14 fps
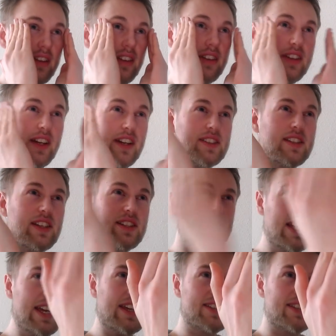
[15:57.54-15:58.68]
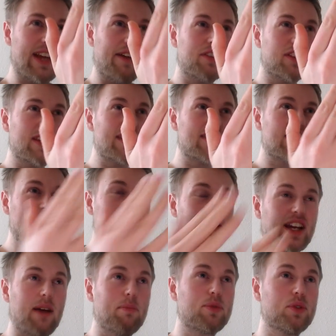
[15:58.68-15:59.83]
there's this things everything is leading
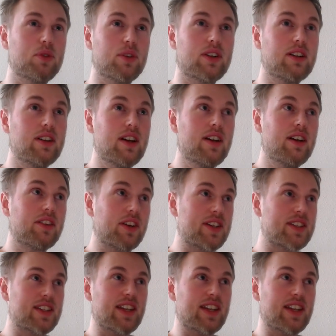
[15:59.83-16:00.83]
up to. There is this